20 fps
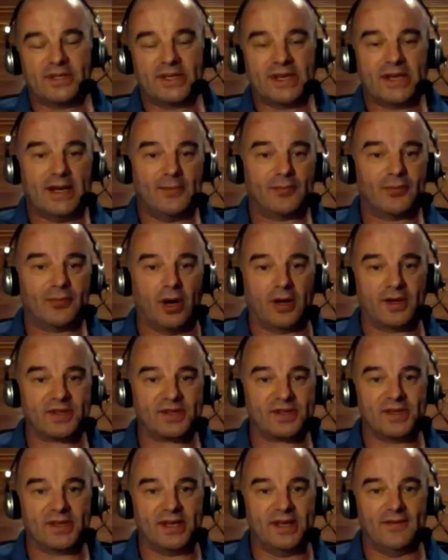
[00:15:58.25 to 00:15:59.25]
particularly
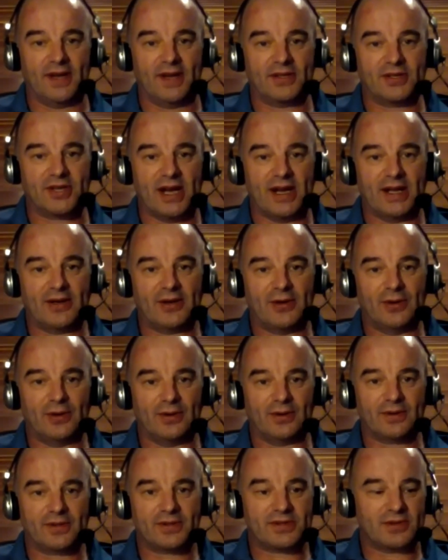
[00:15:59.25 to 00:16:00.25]
Protestant
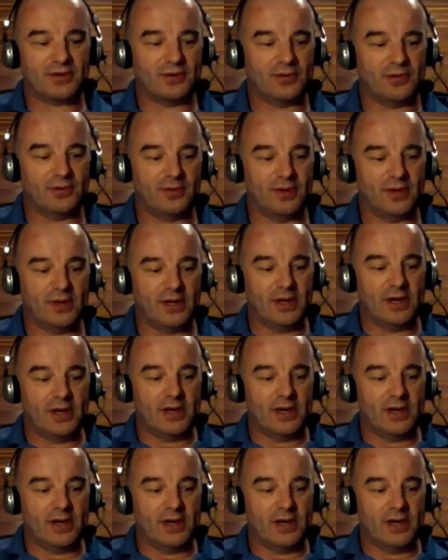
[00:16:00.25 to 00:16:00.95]
evangelicals who